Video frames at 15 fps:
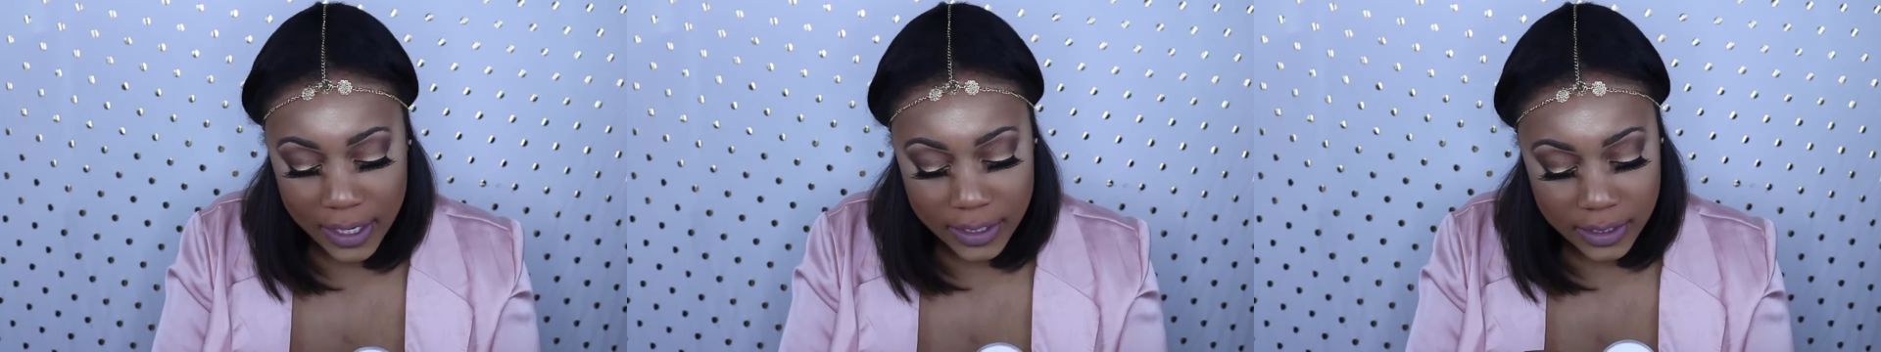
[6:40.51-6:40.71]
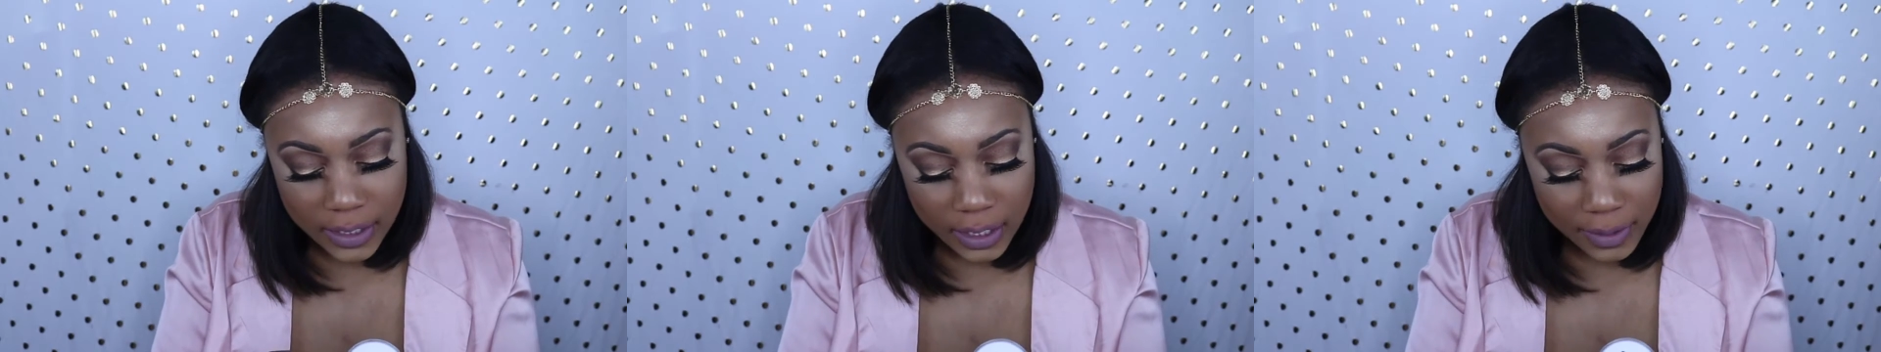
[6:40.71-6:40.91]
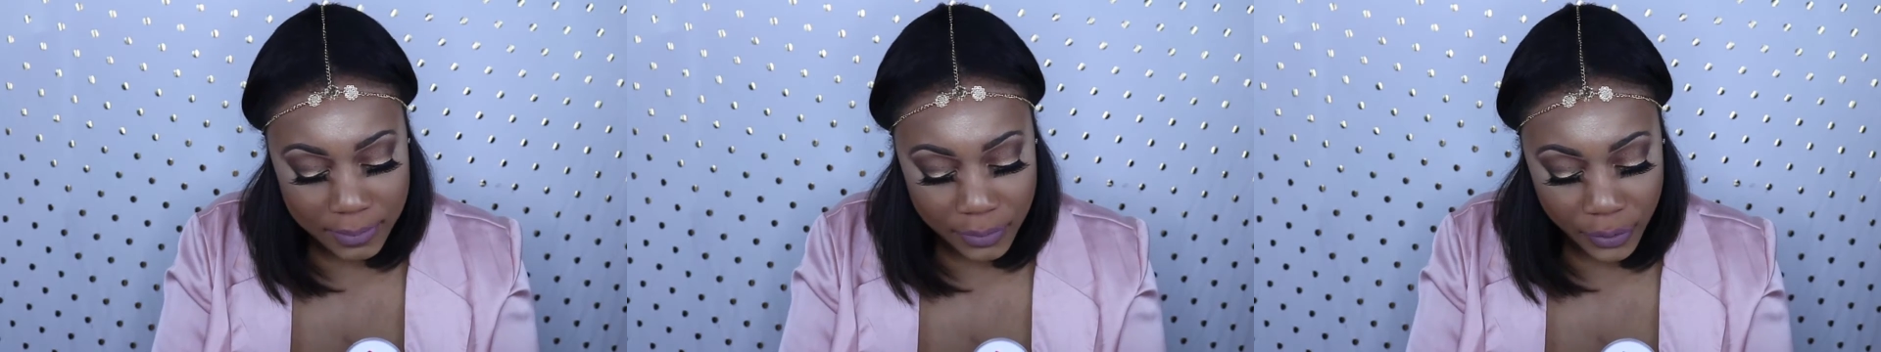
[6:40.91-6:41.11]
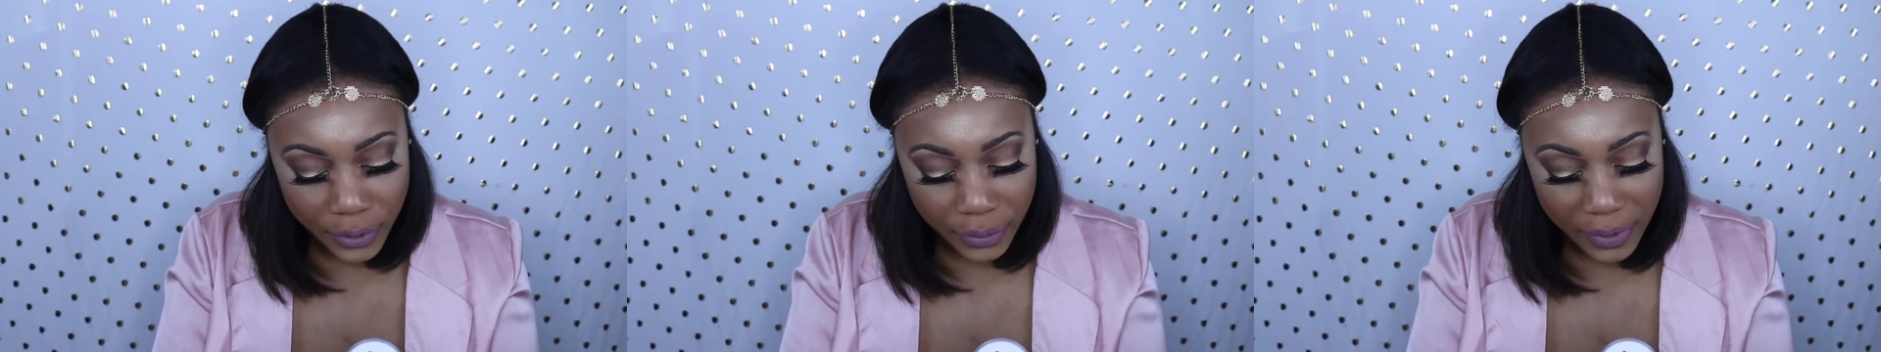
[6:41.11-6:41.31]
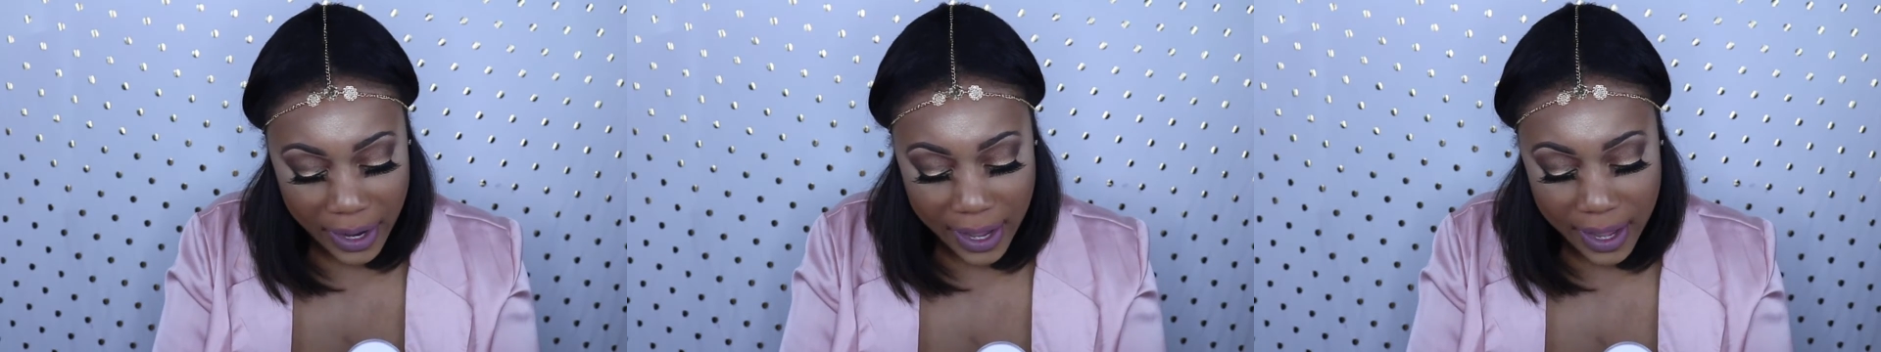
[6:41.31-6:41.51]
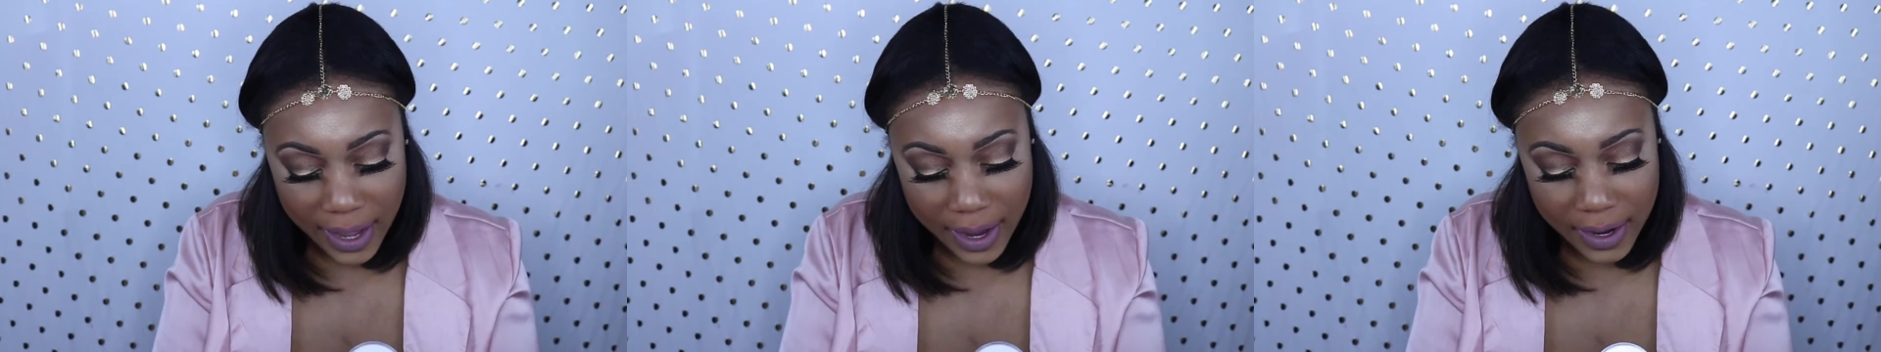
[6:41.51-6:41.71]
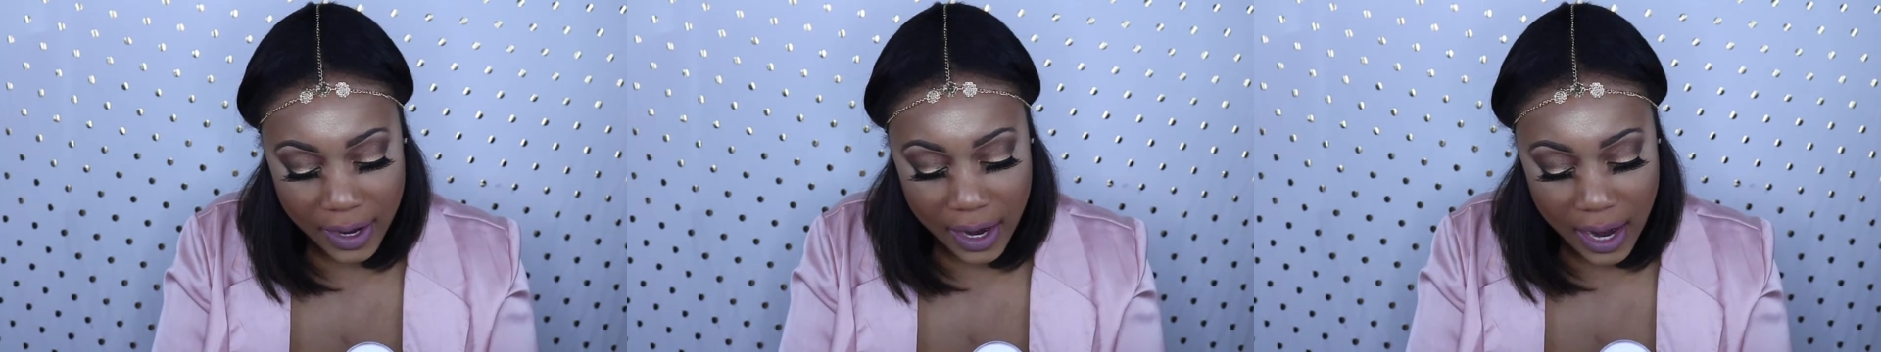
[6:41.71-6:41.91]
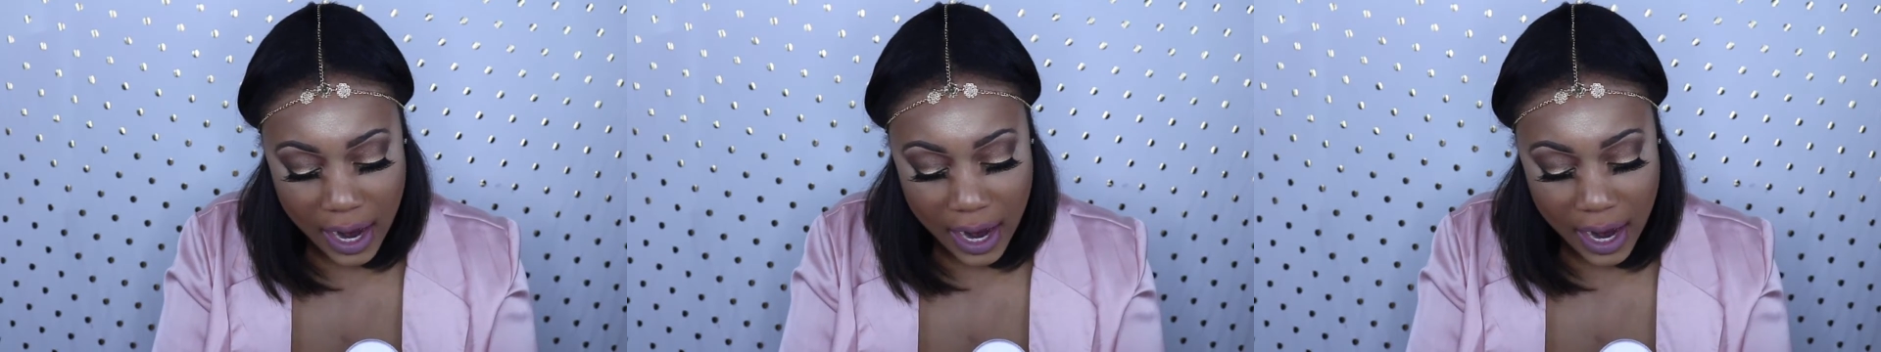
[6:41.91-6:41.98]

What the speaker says: is the Murad